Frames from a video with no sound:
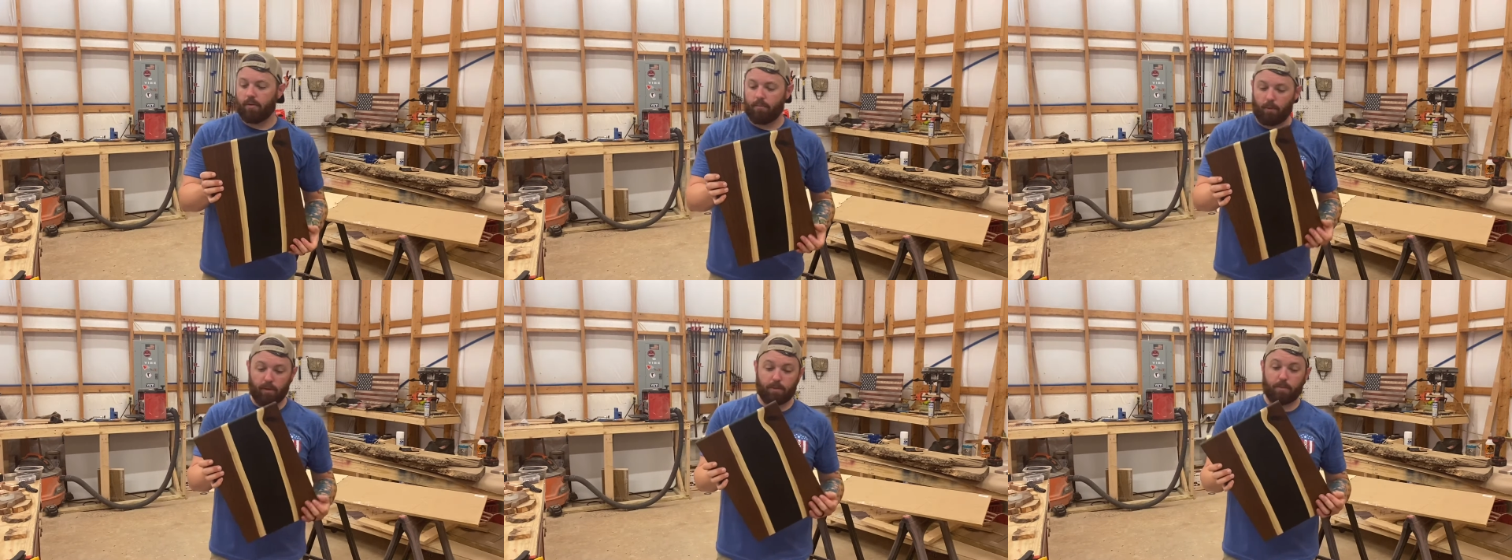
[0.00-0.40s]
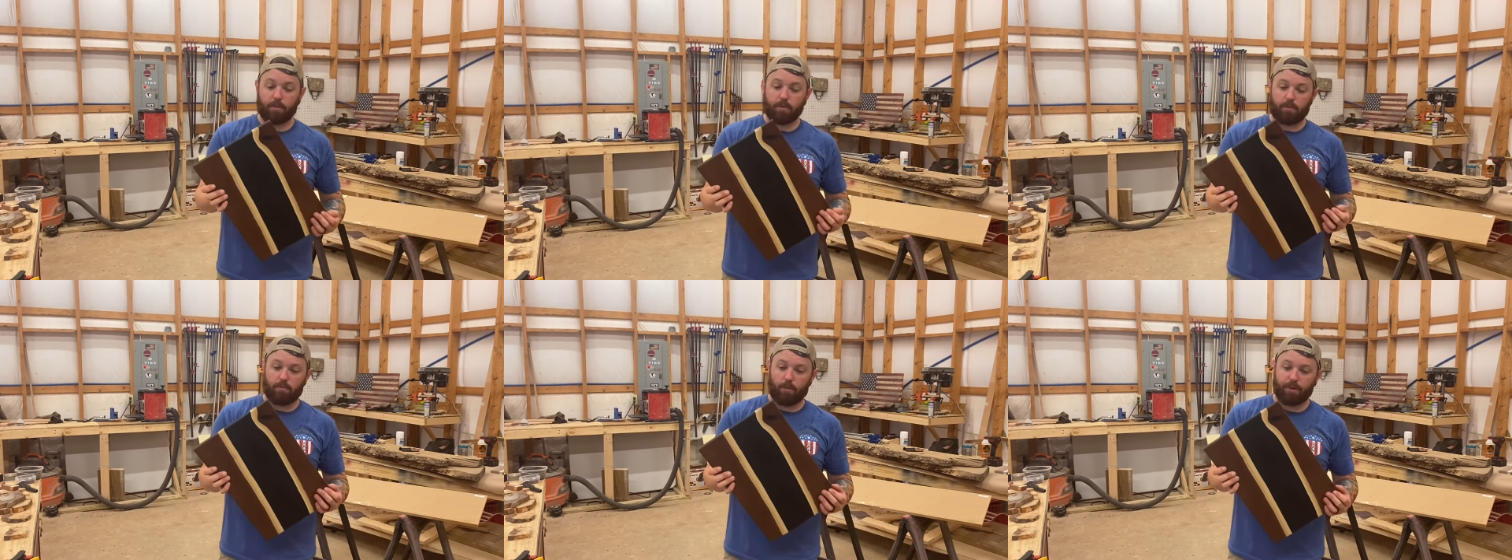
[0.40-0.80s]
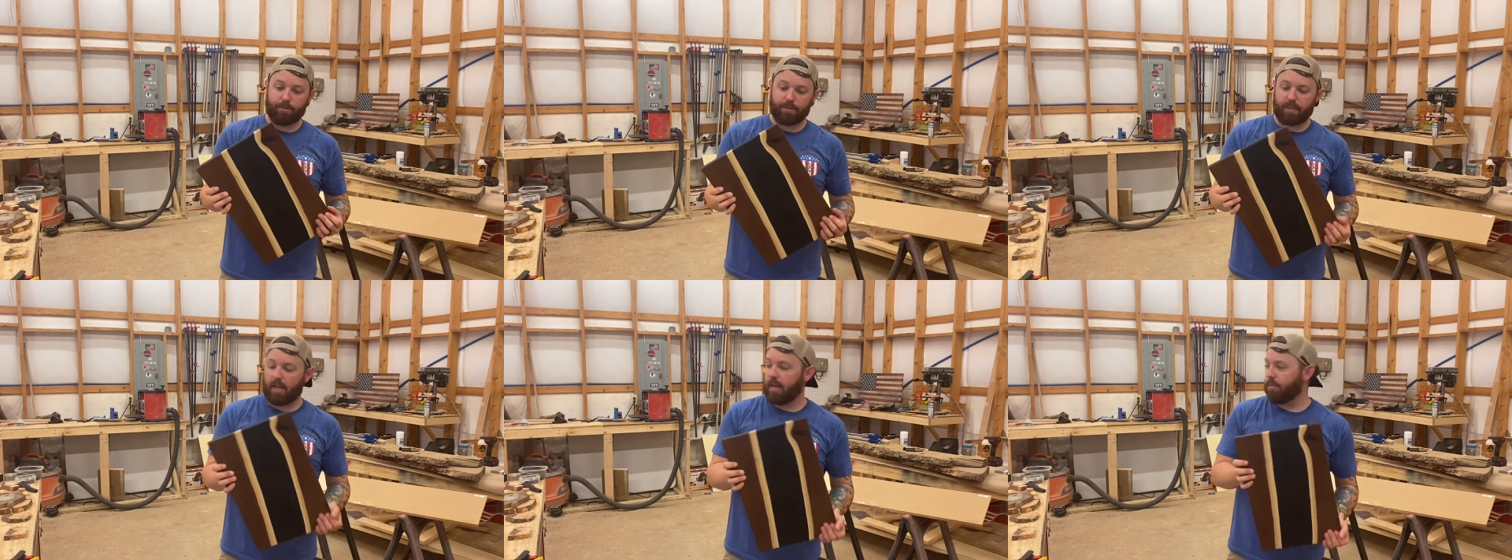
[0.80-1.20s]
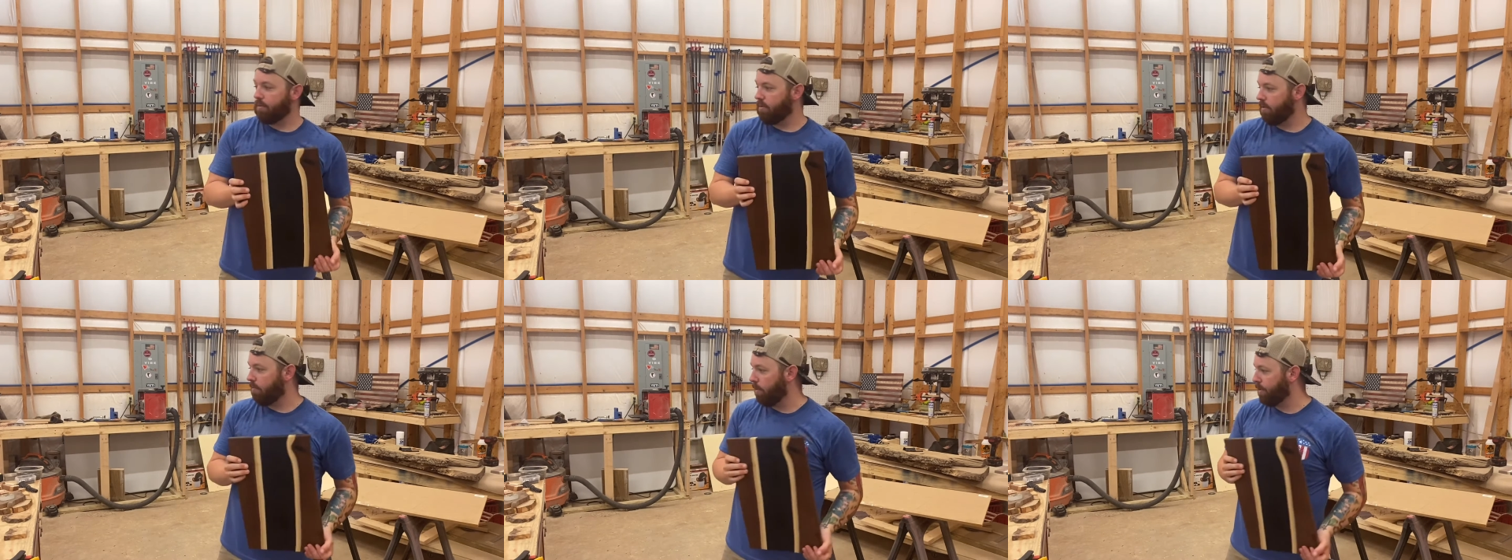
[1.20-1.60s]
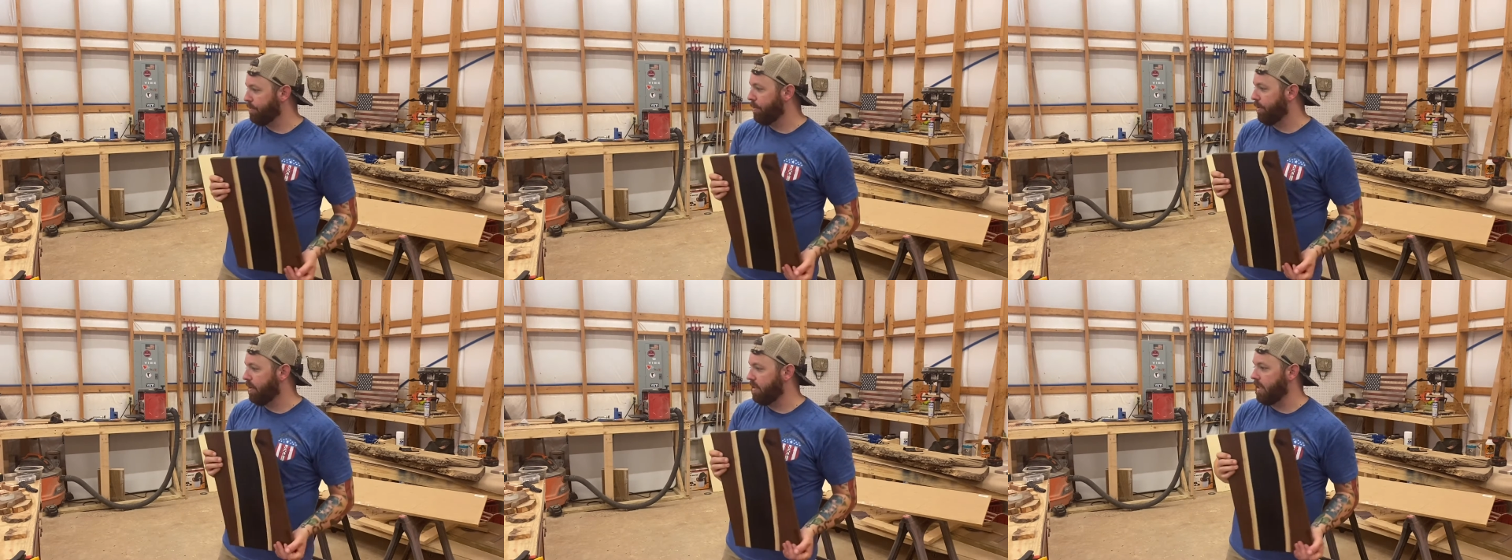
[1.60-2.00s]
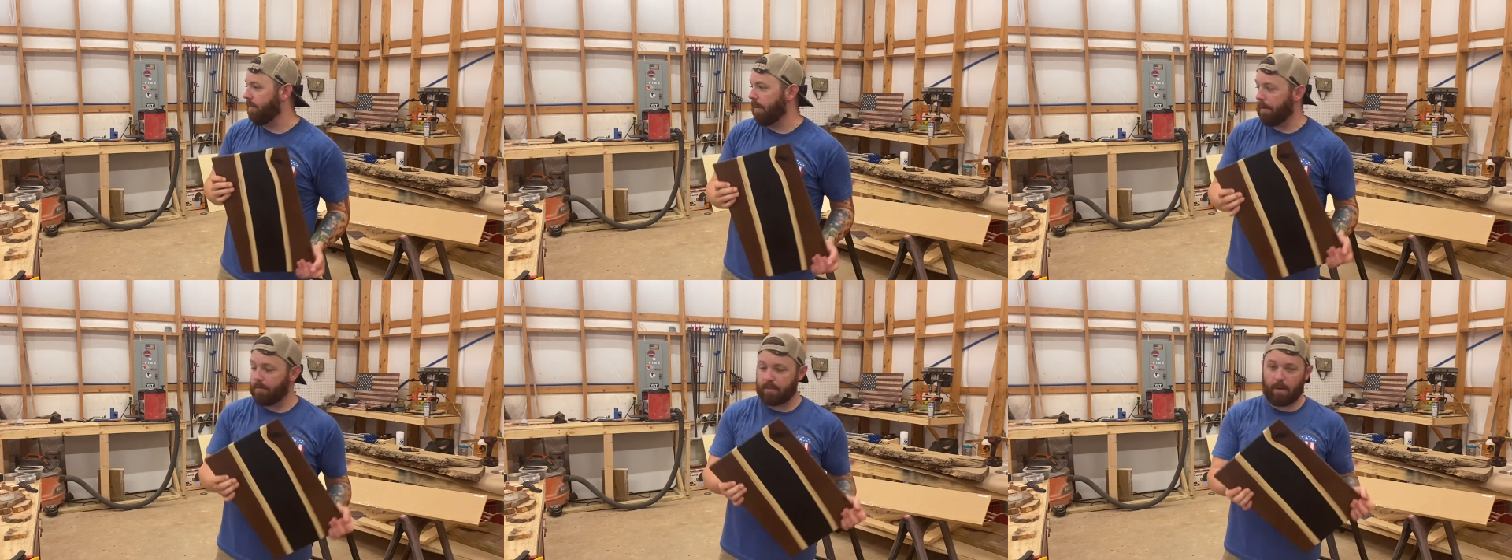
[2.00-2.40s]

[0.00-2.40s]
multiple times with multiple grit sandpapers.